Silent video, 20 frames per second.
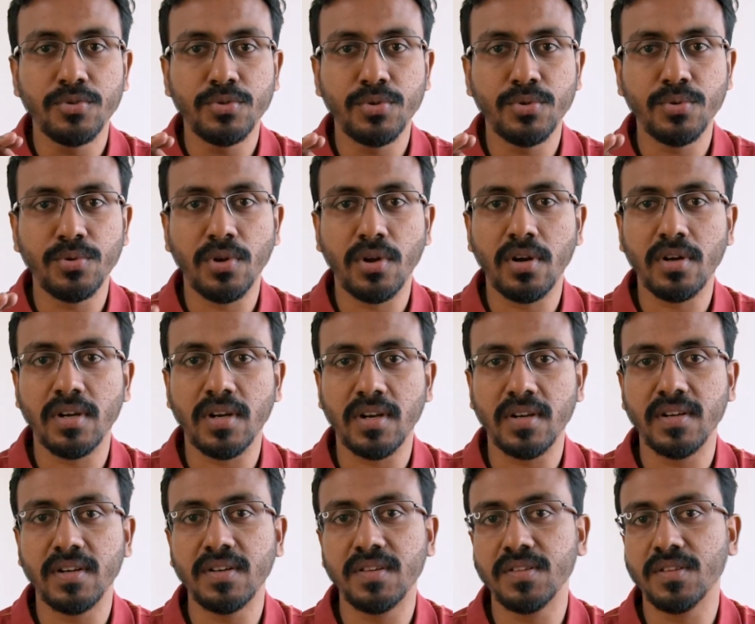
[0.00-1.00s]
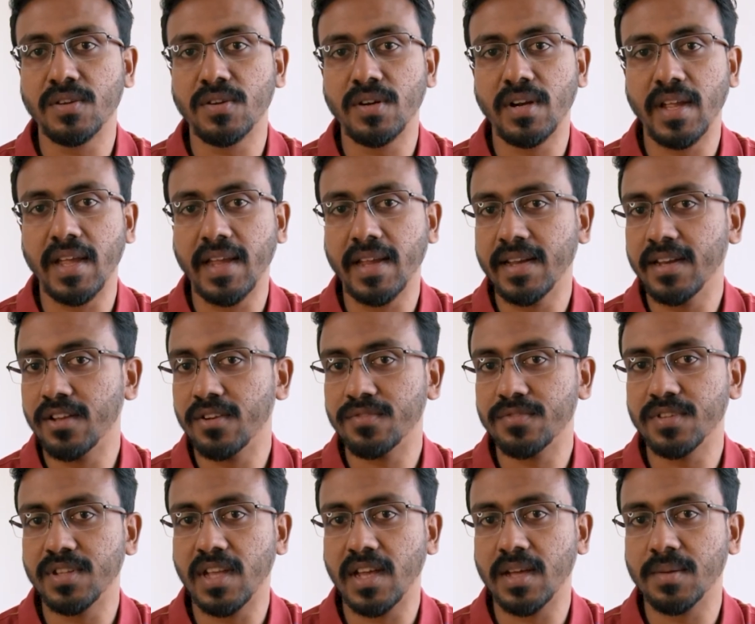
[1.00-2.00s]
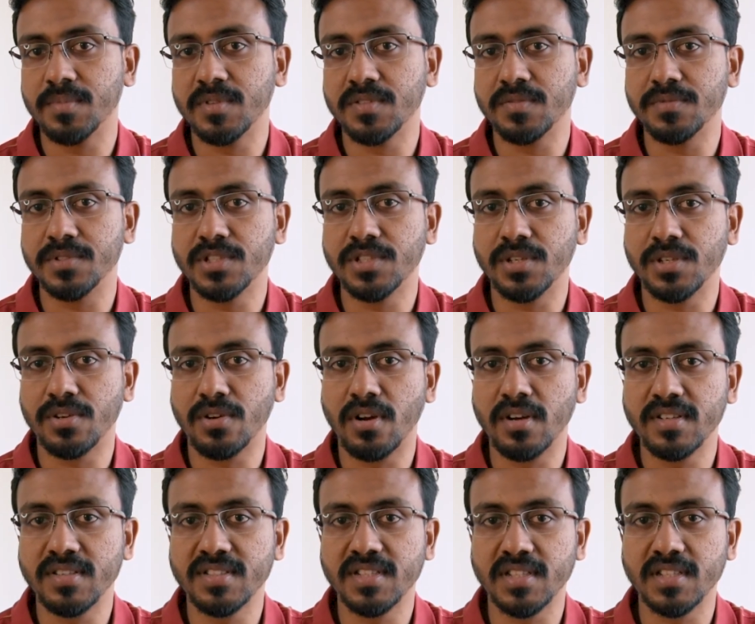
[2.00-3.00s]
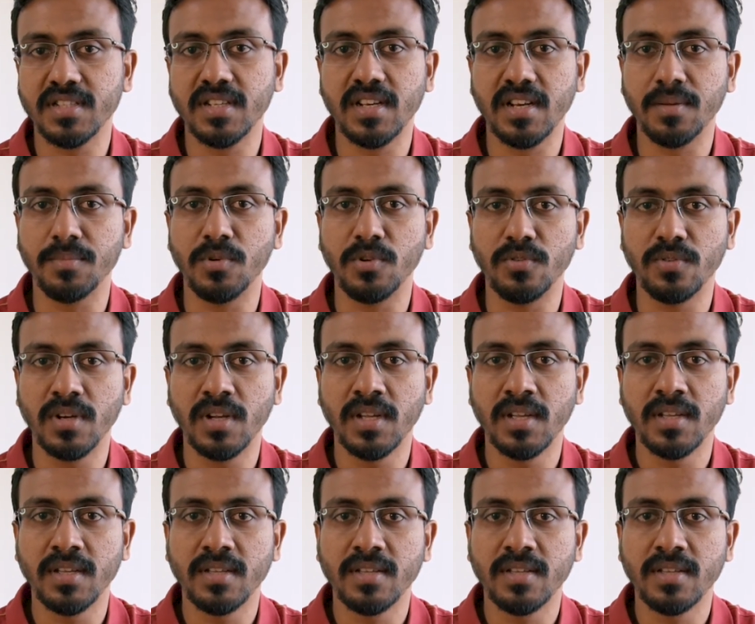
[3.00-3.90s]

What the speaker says: do not uninstall any of the apps which you are not certain about.